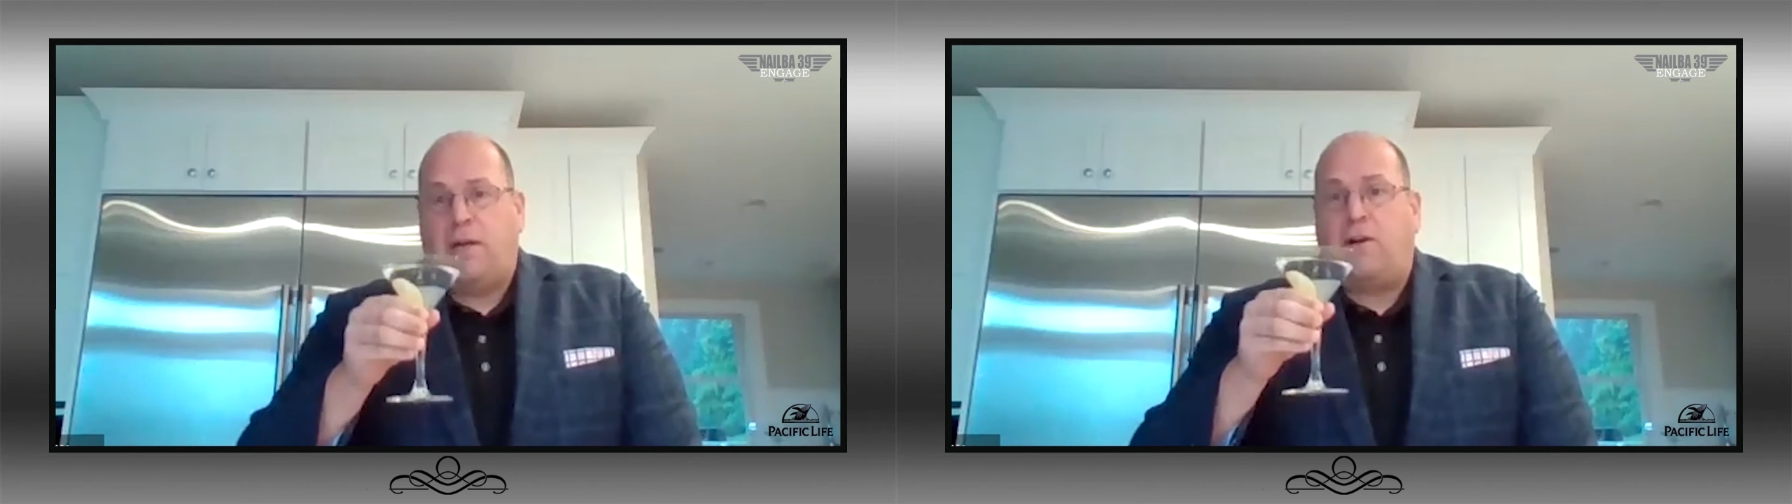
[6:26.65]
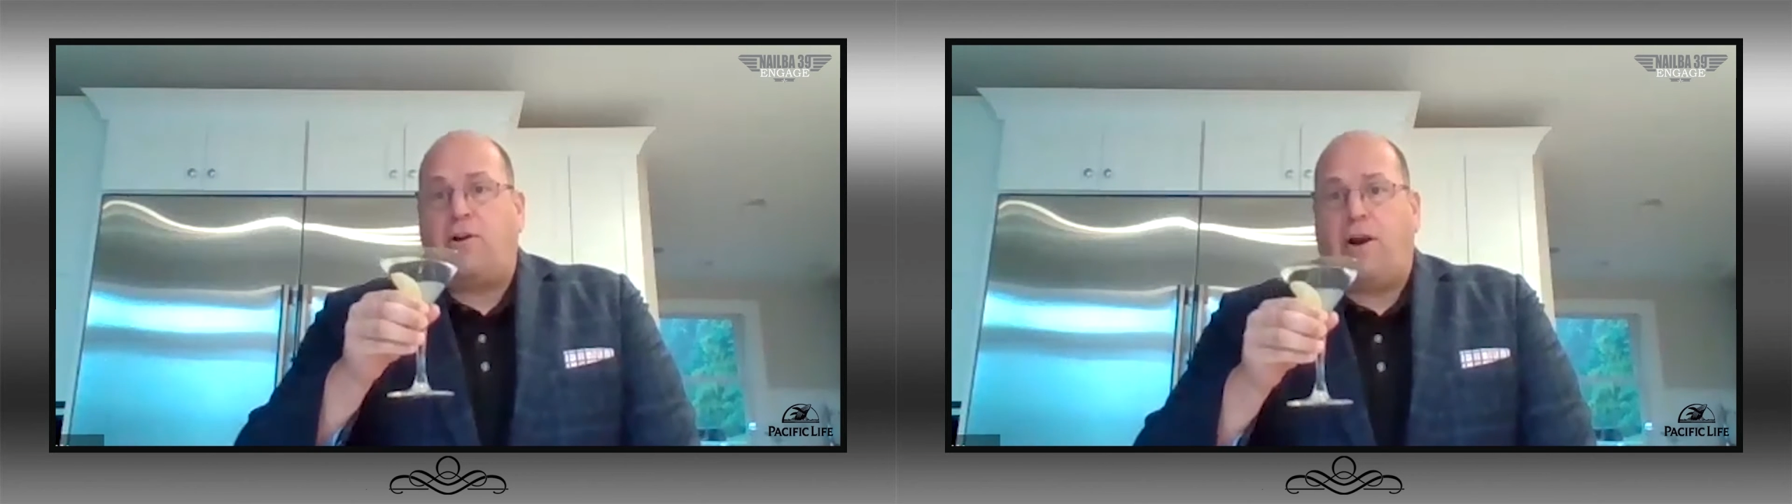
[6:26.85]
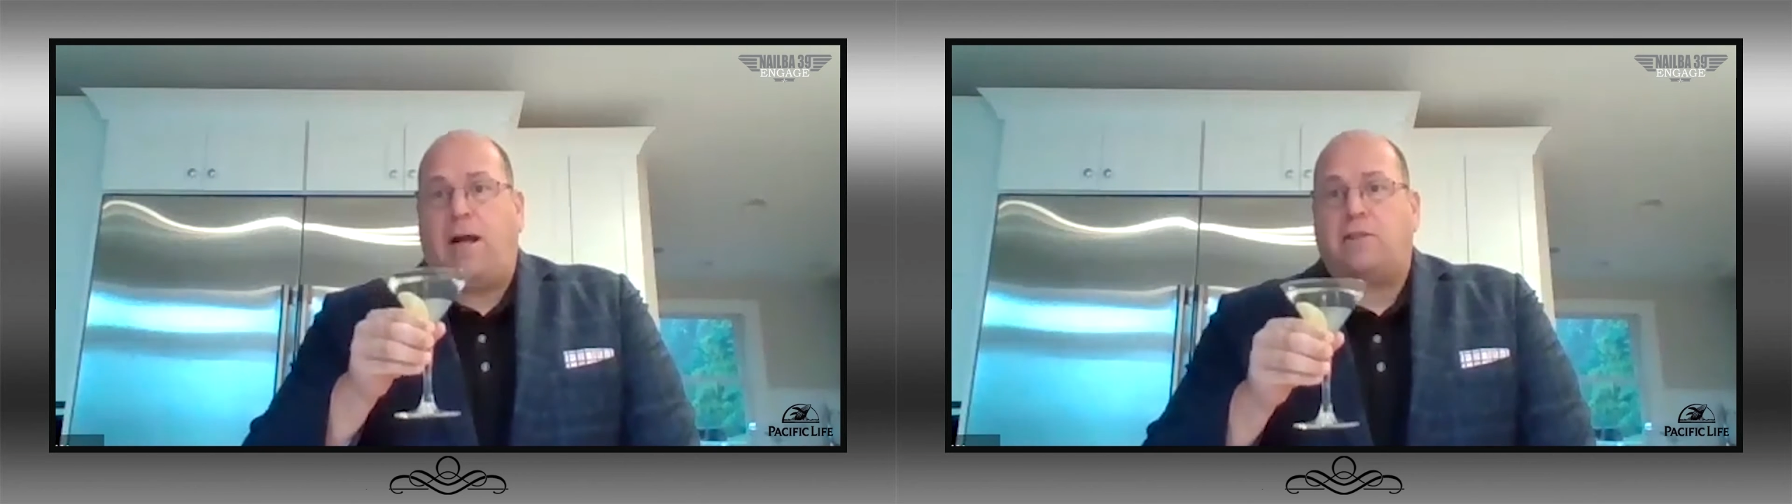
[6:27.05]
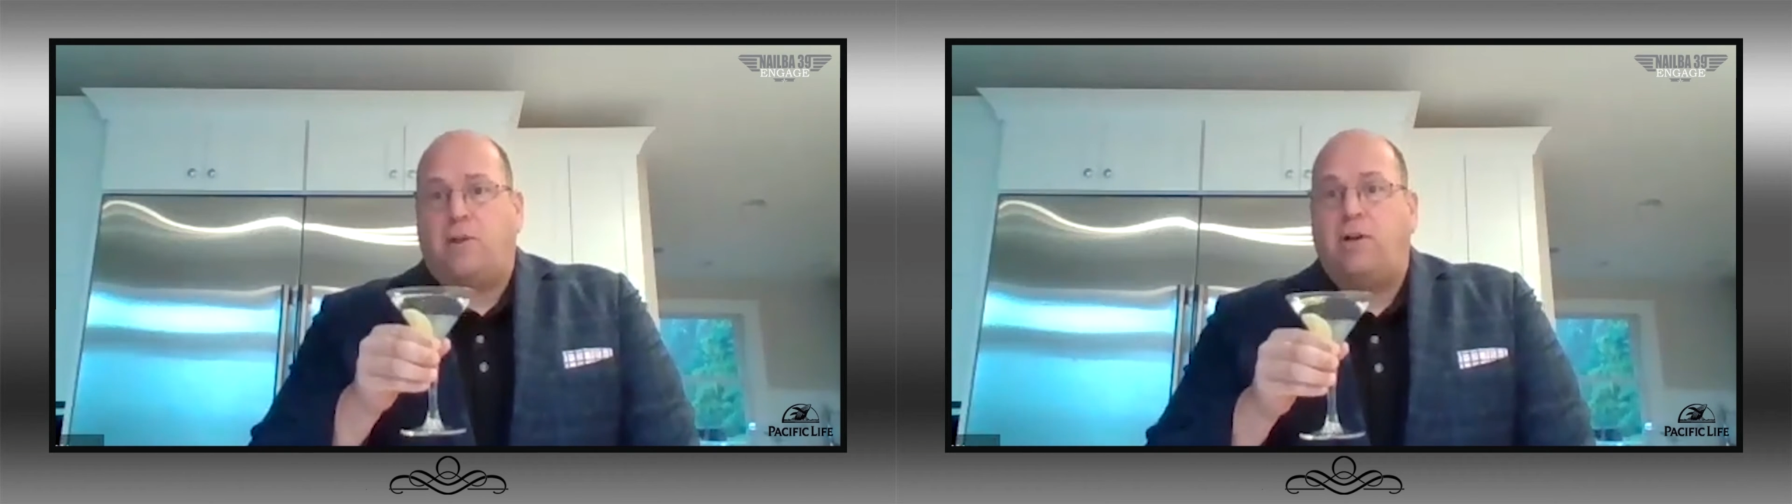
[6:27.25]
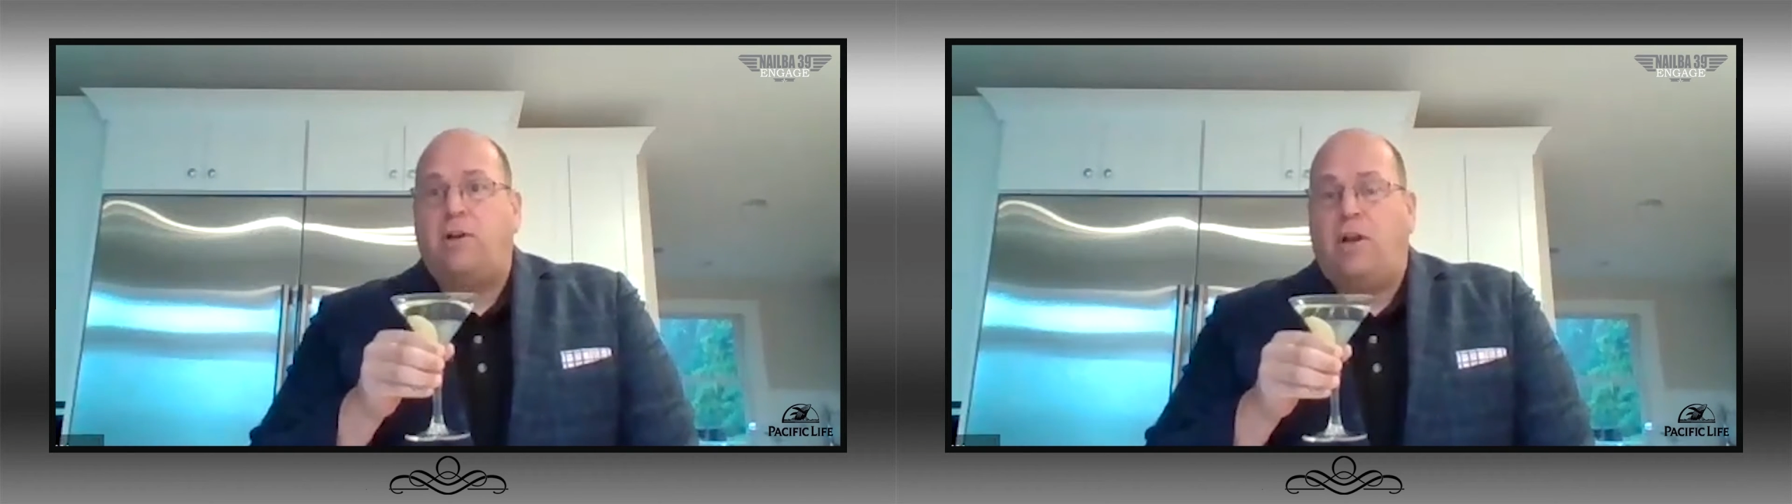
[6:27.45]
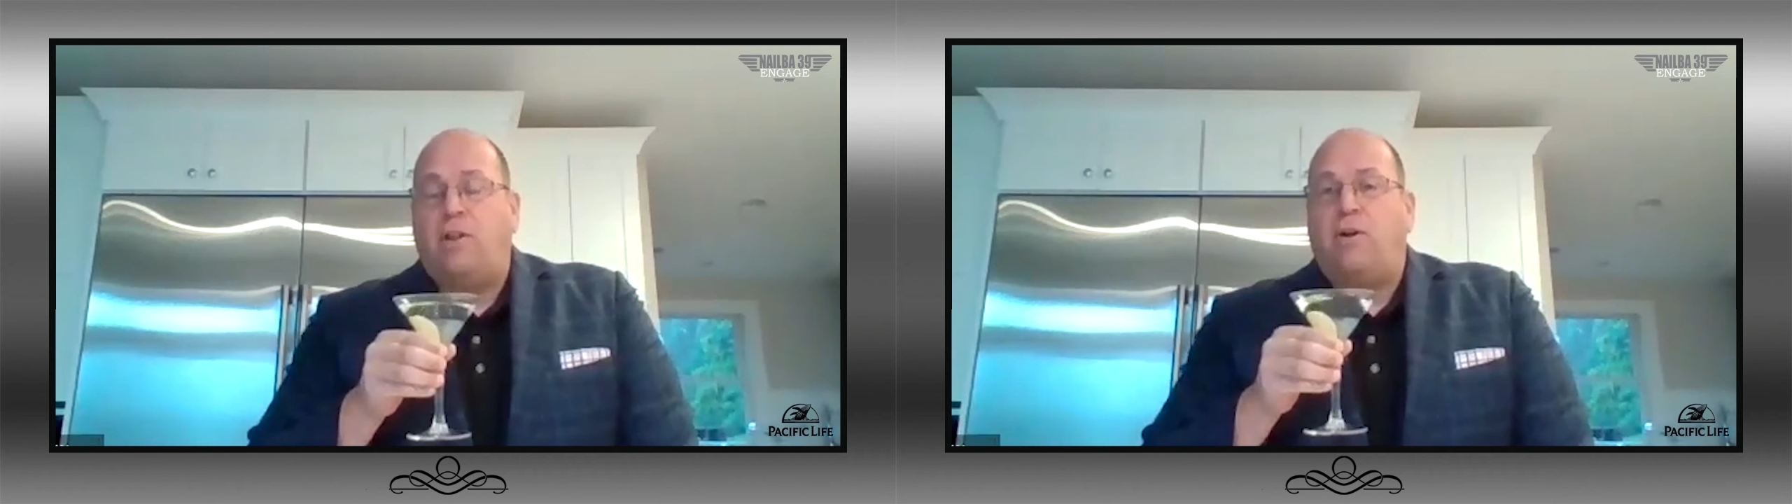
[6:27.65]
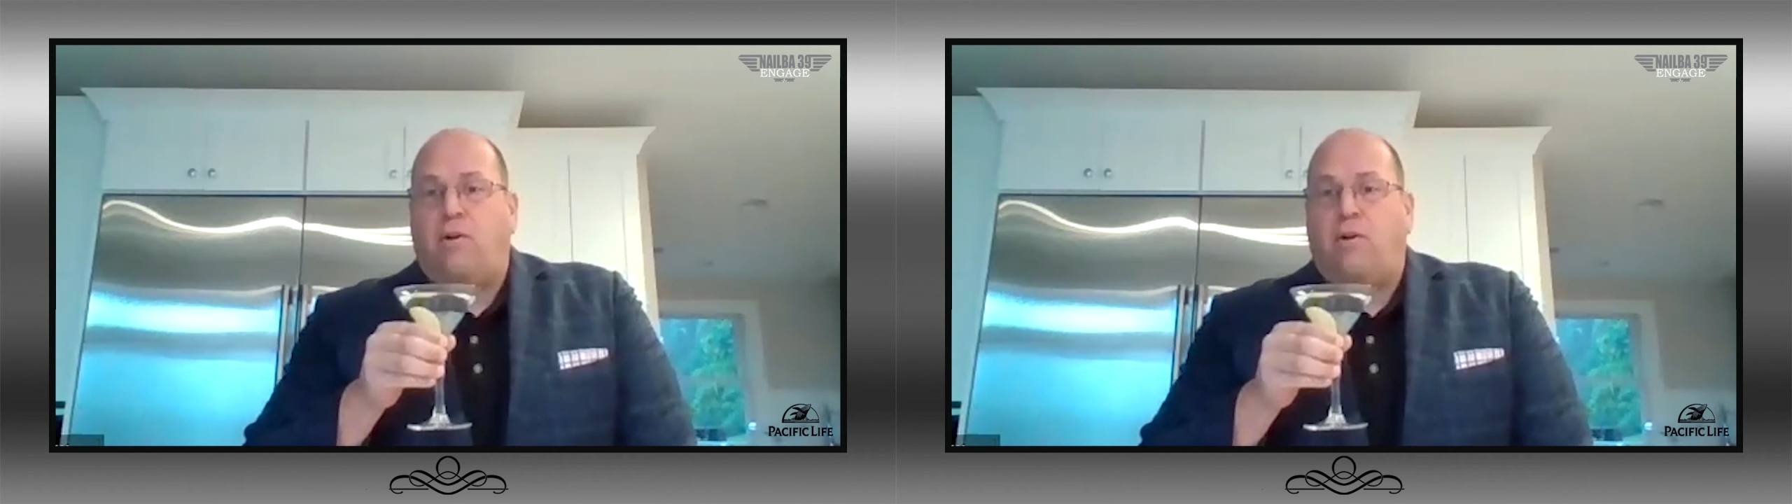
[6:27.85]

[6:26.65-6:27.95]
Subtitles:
Congrats on another